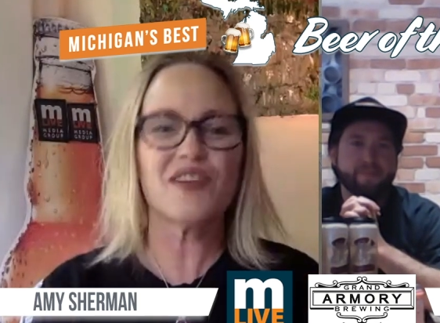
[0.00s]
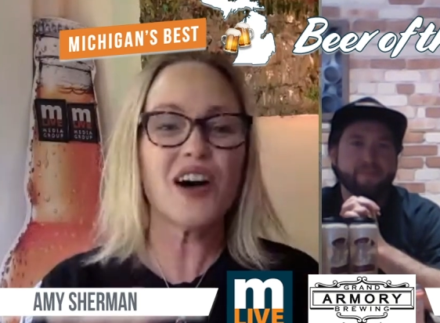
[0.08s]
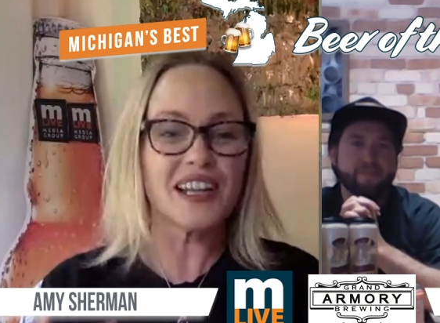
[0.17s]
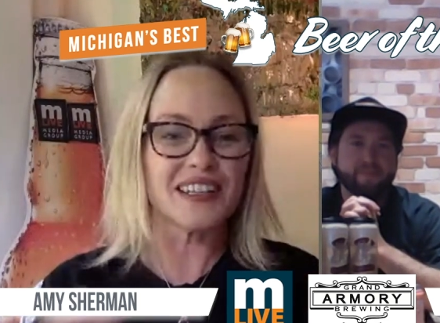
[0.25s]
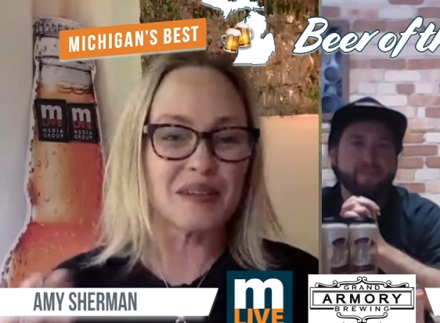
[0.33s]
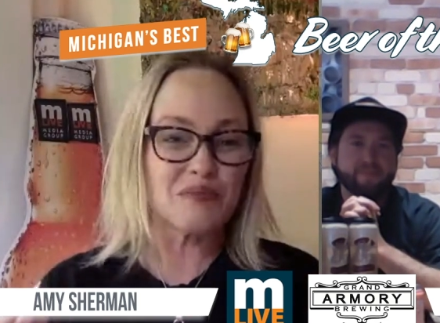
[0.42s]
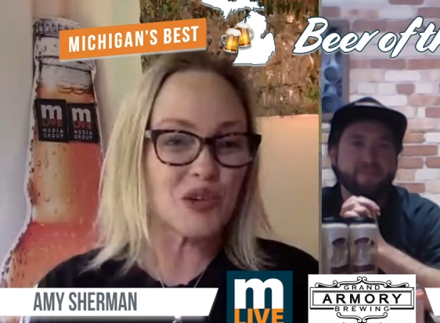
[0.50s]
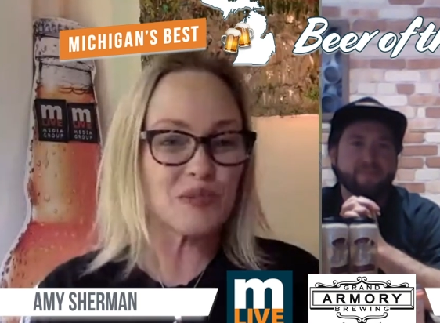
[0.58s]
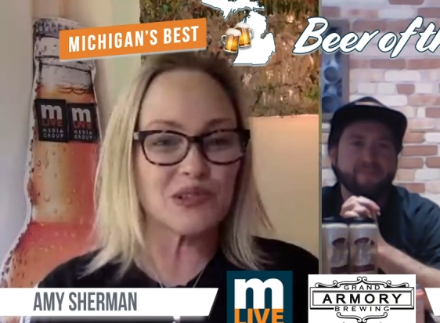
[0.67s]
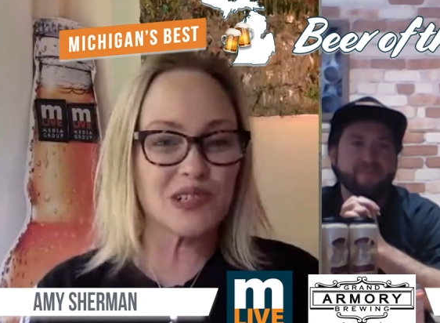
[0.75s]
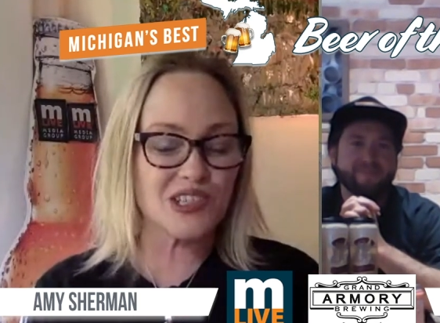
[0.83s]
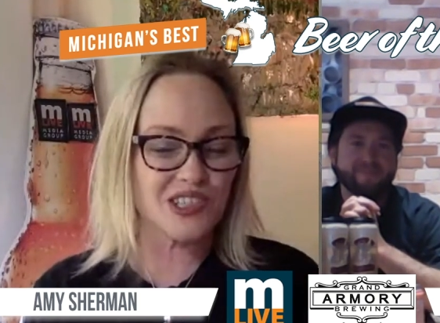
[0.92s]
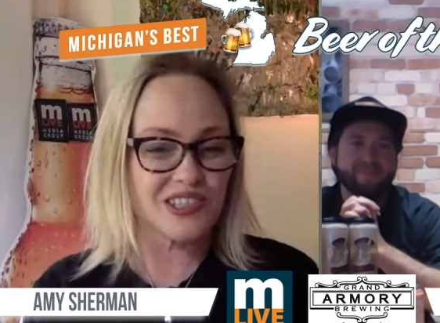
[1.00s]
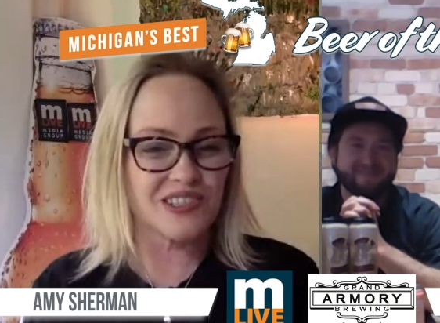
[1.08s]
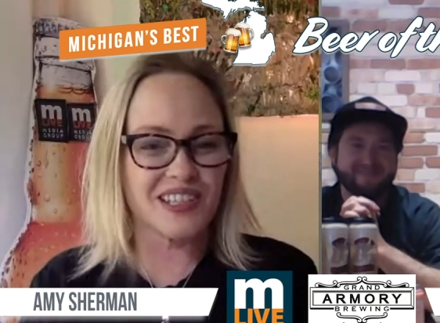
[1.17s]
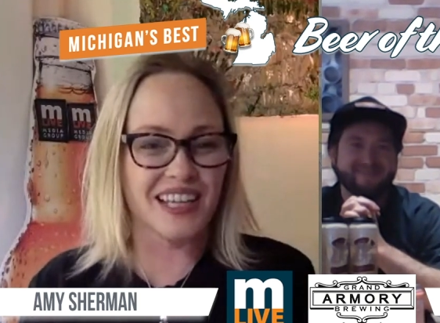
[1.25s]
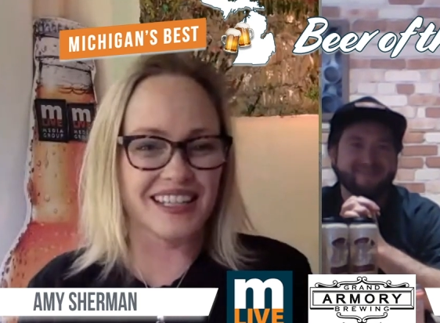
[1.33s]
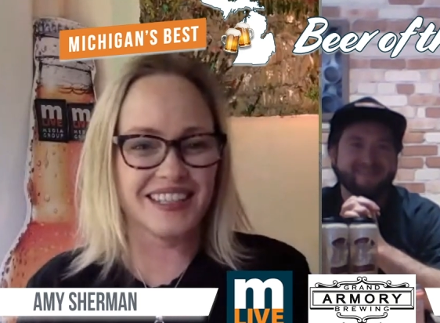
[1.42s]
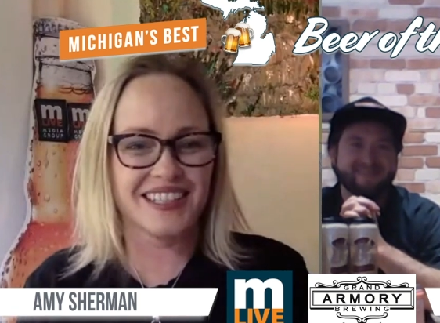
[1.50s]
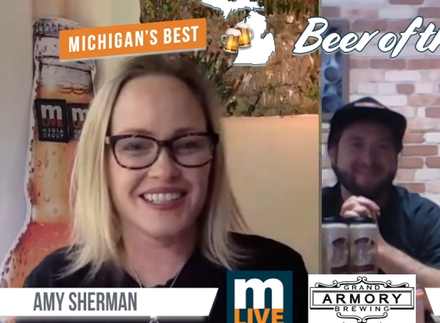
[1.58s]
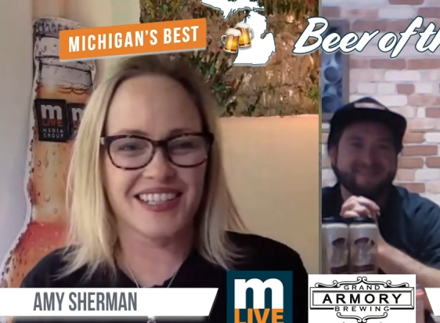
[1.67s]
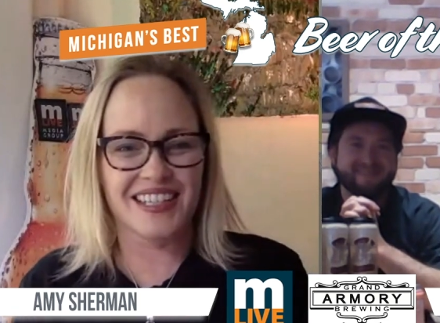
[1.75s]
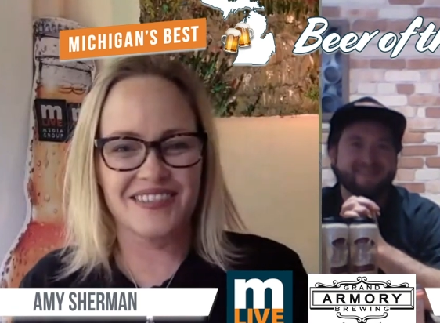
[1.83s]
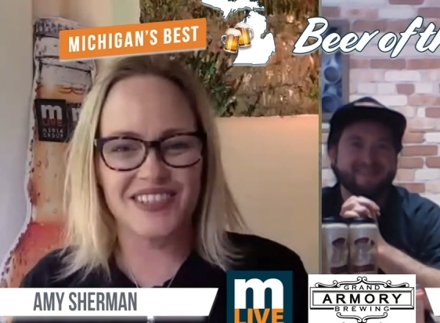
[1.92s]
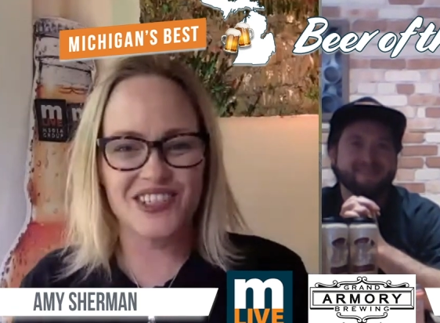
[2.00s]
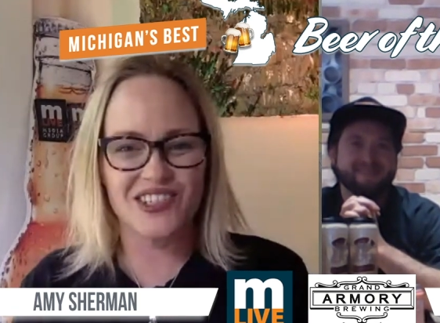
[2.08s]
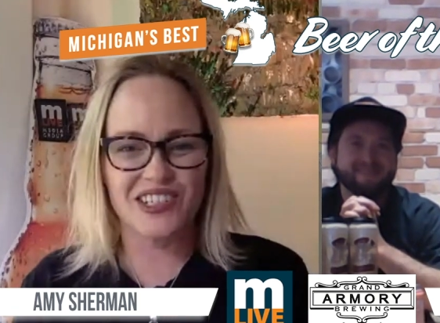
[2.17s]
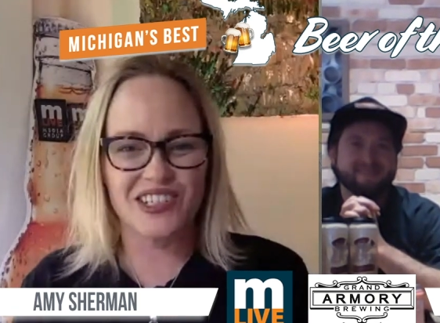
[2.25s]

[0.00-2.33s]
Speaker 1: fun. More breweries should do that. I think it's kind of interesting. It